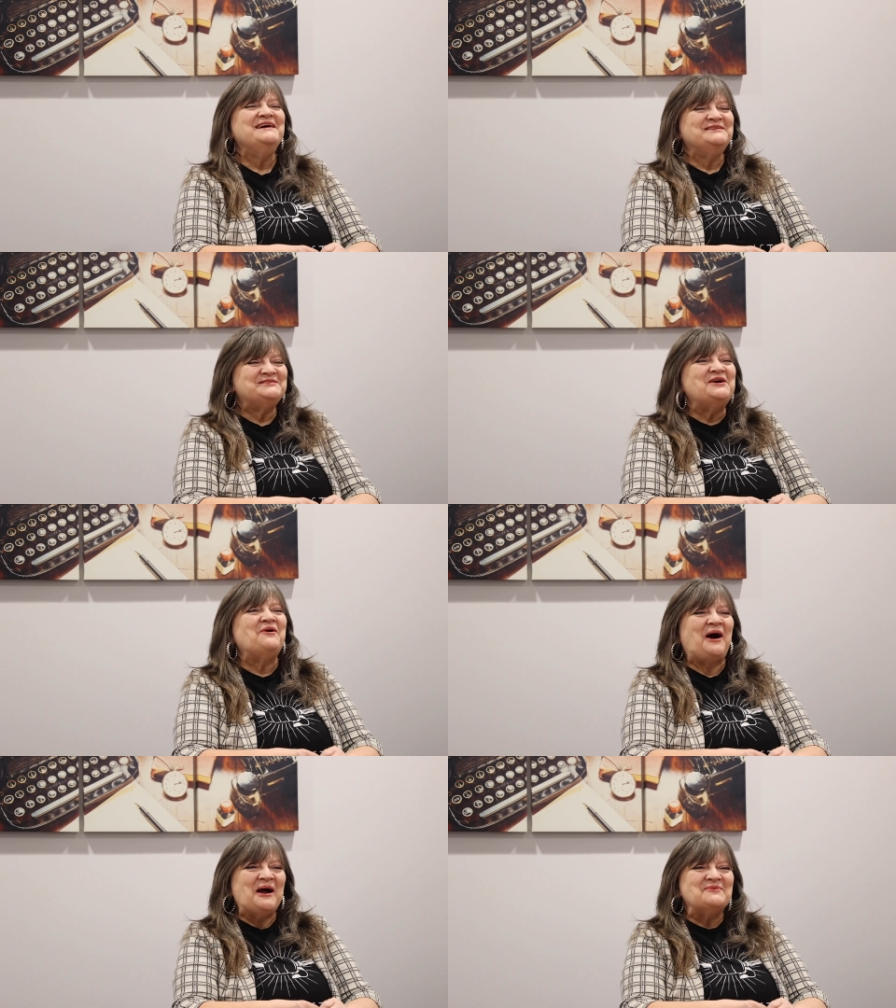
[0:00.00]

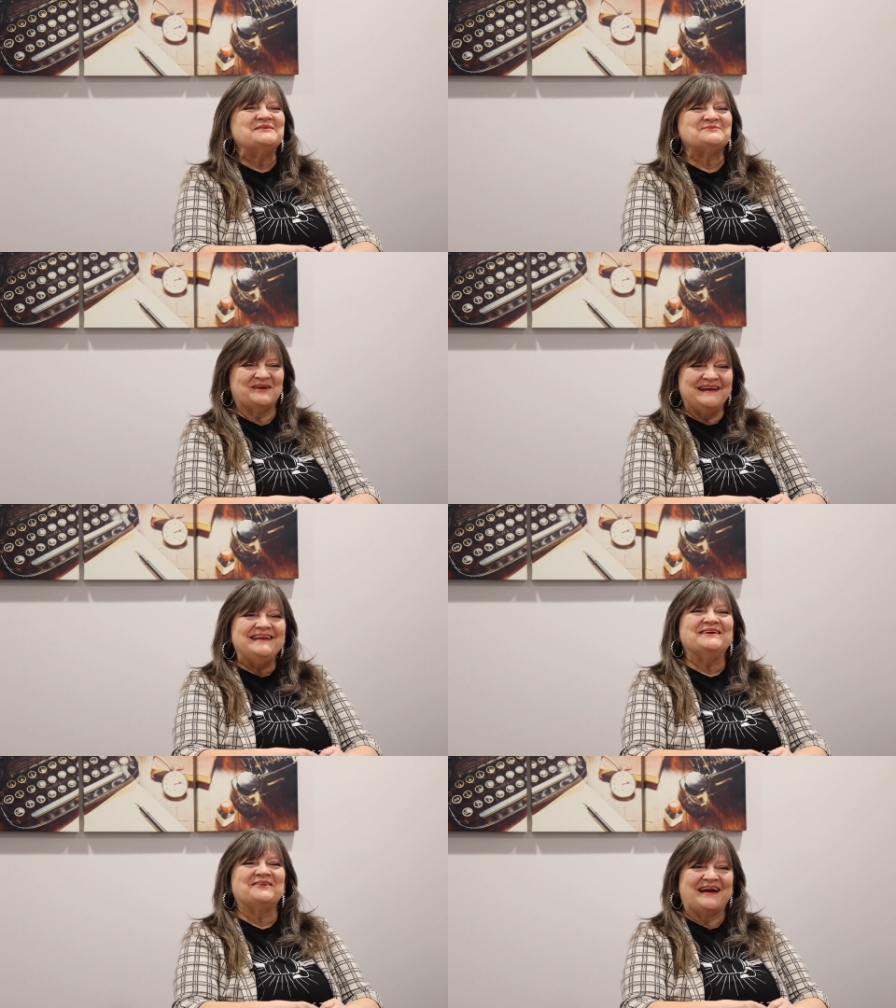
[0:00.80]
So I was
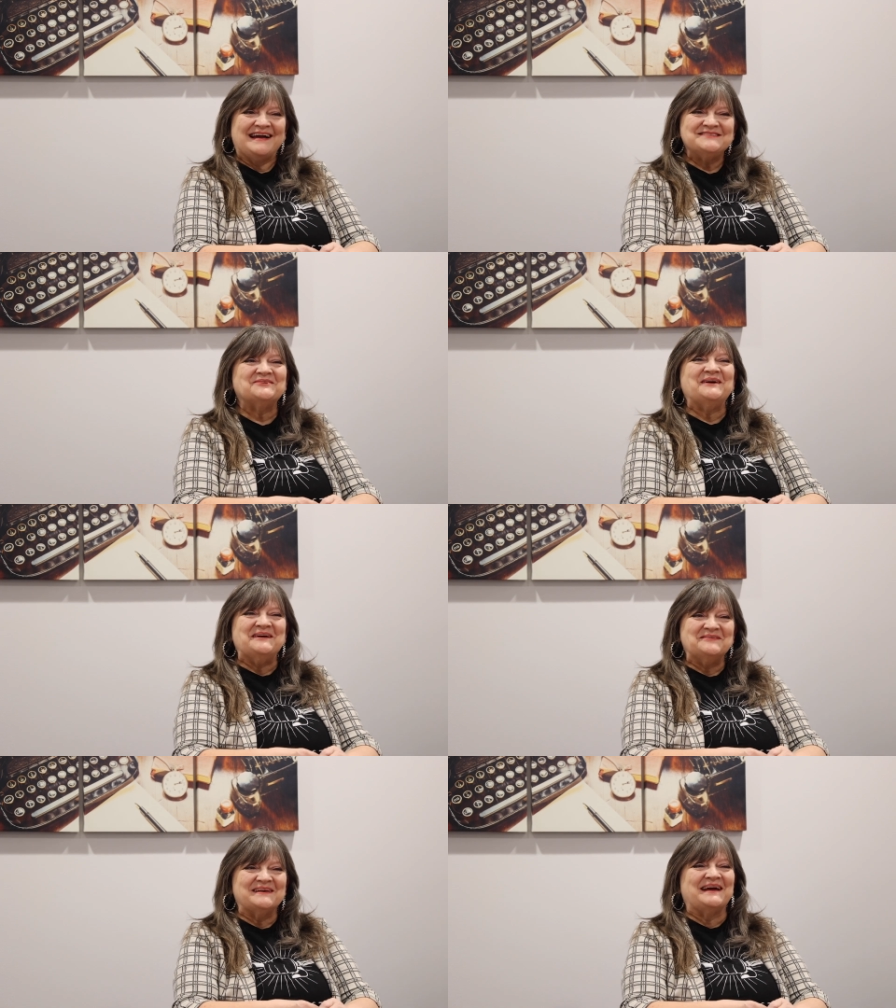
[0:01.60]
ready to
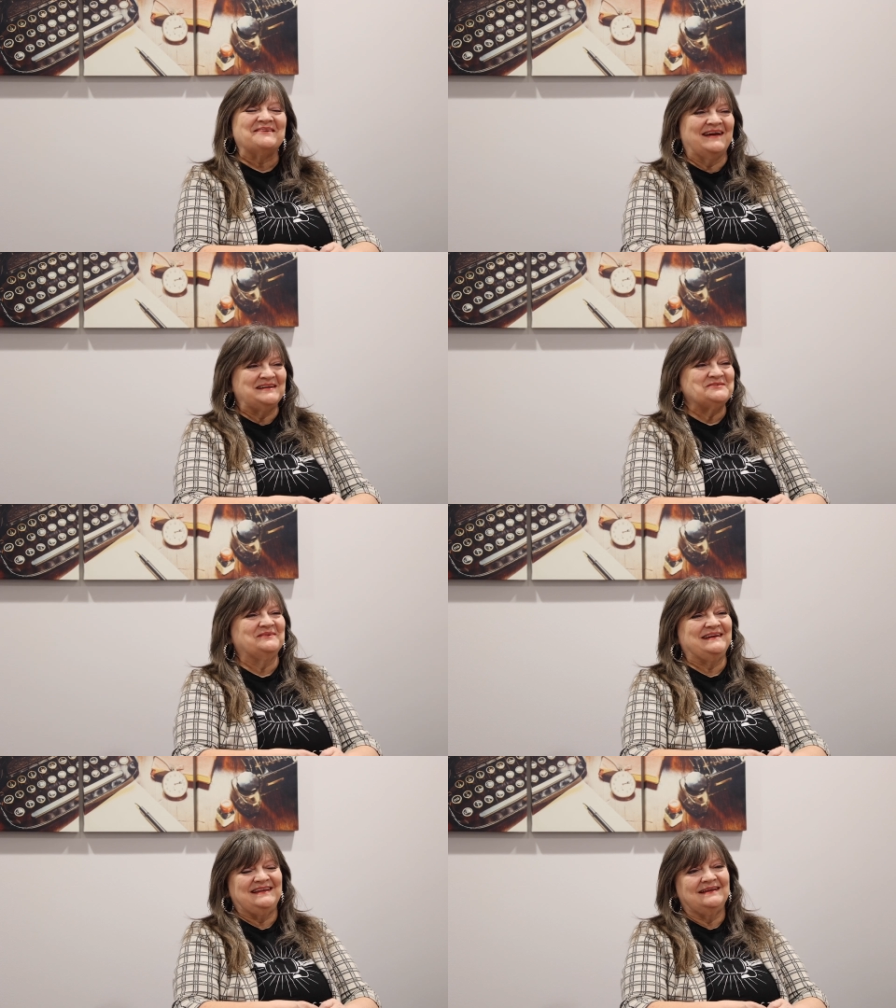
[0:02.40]
graduate when I
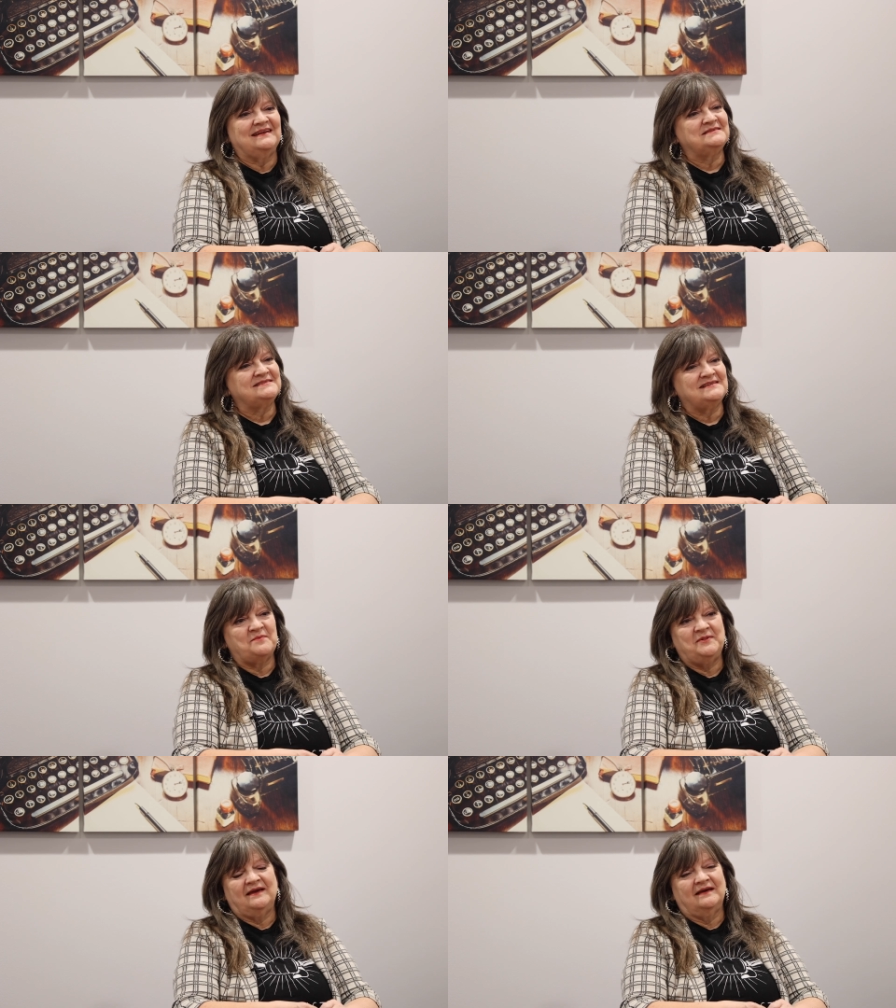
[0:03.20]
graduated and
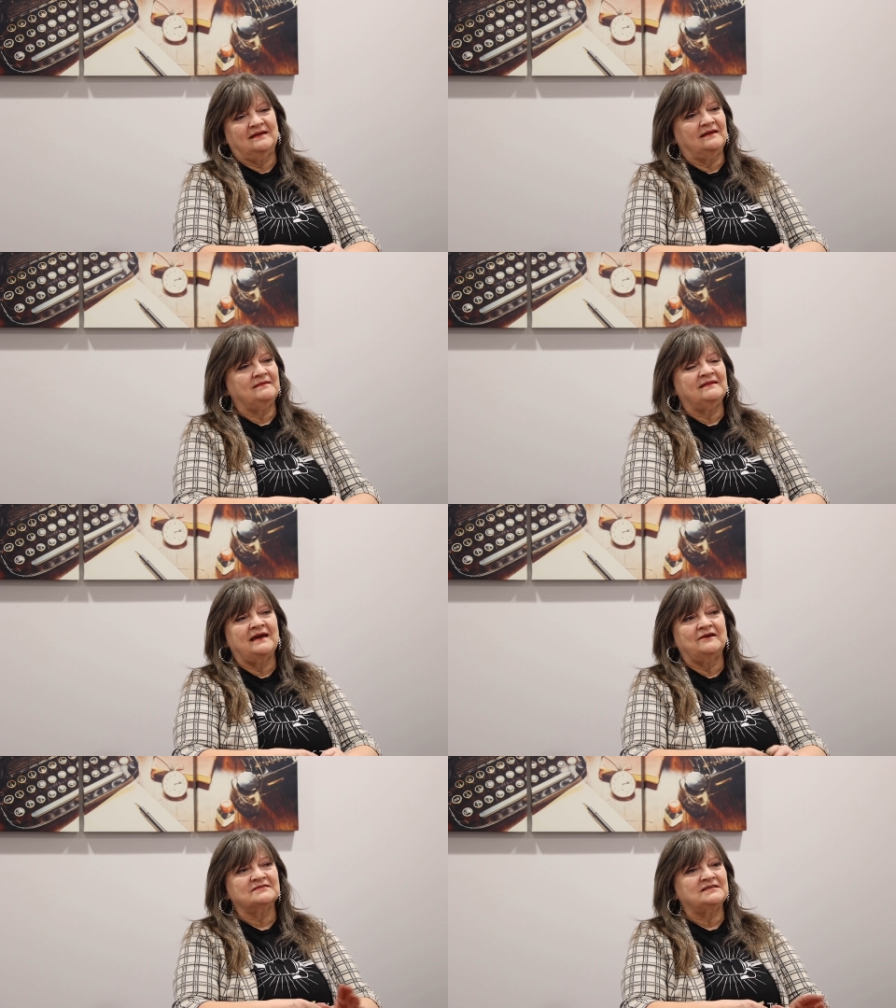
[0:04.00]
step in, and
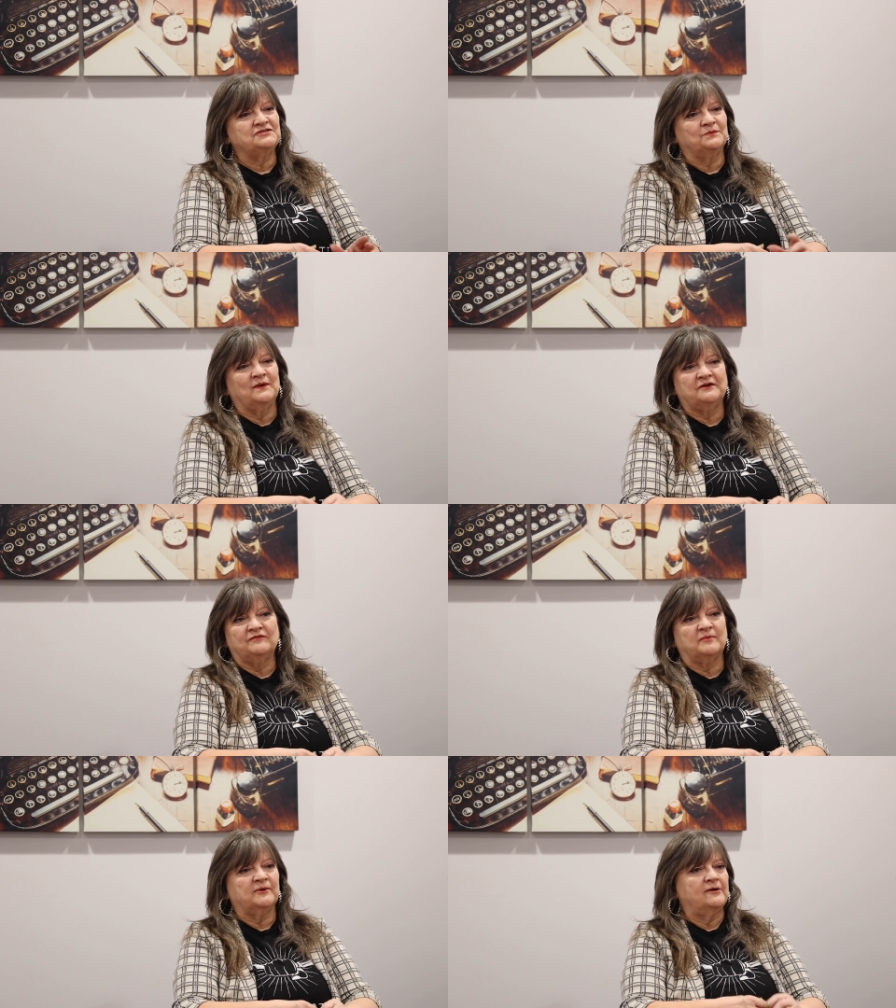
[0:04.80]
they are such a
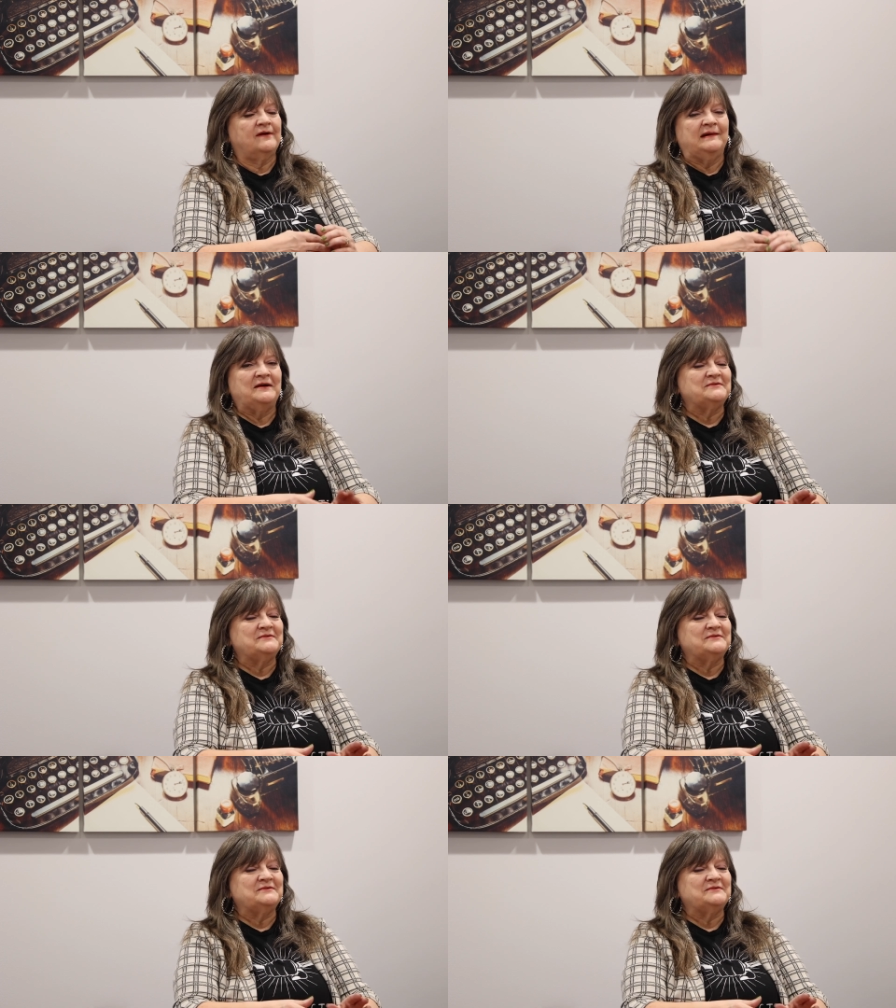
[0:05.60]
wonderful program.